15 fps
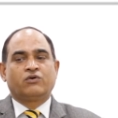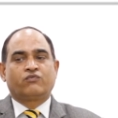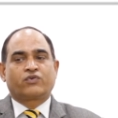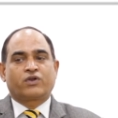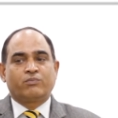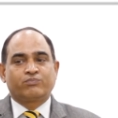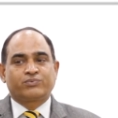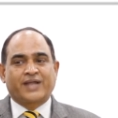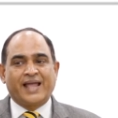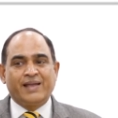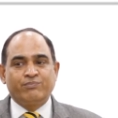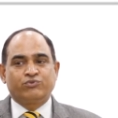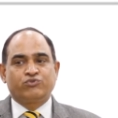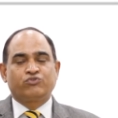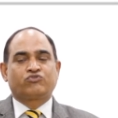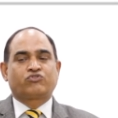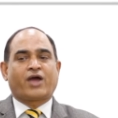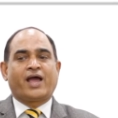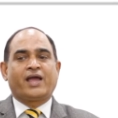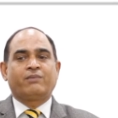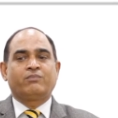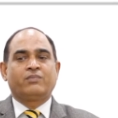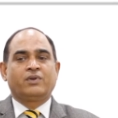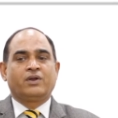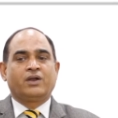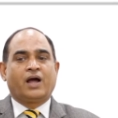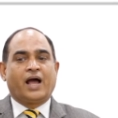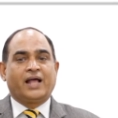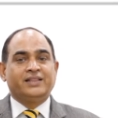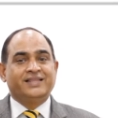from time to time,
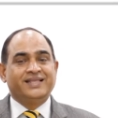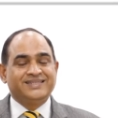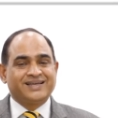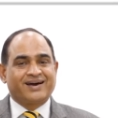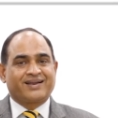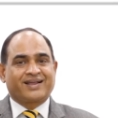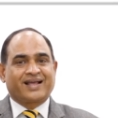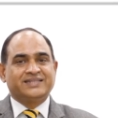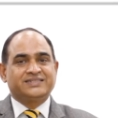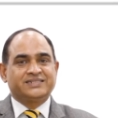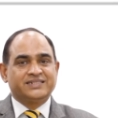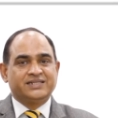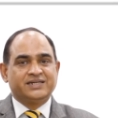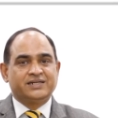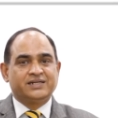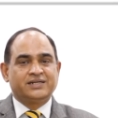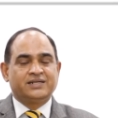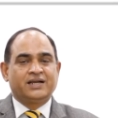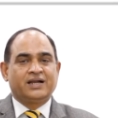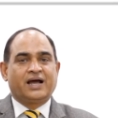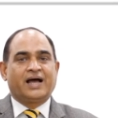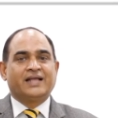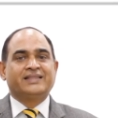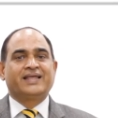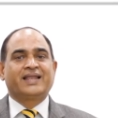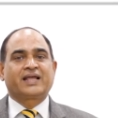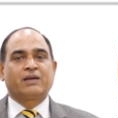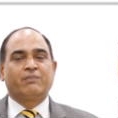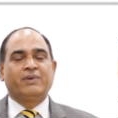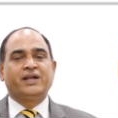and these are considered and the
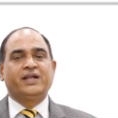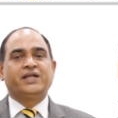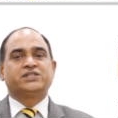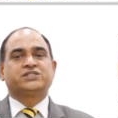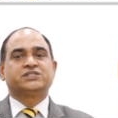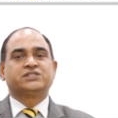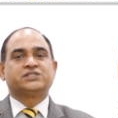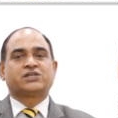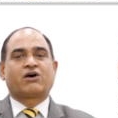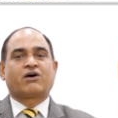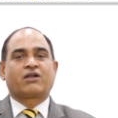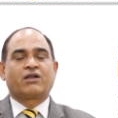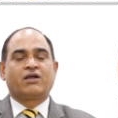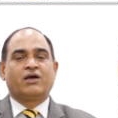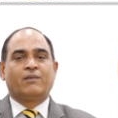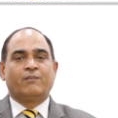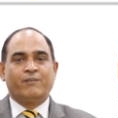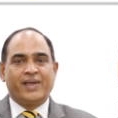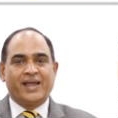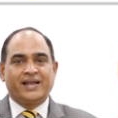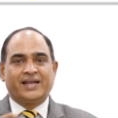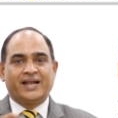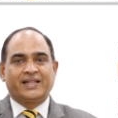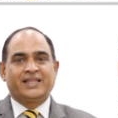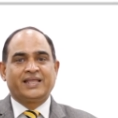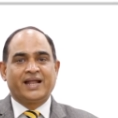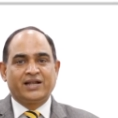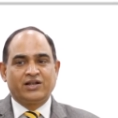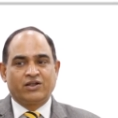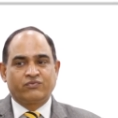recommendations are made at the
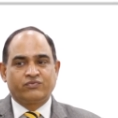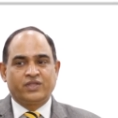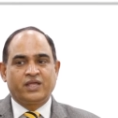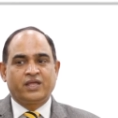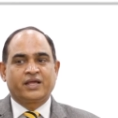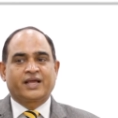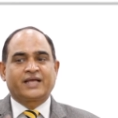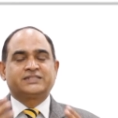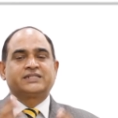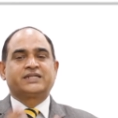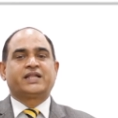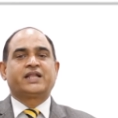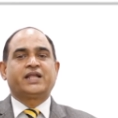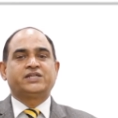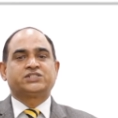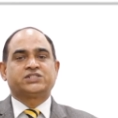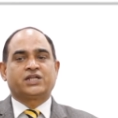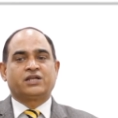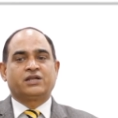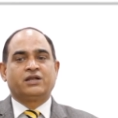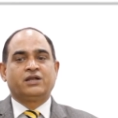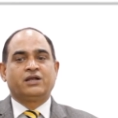end of the consideration.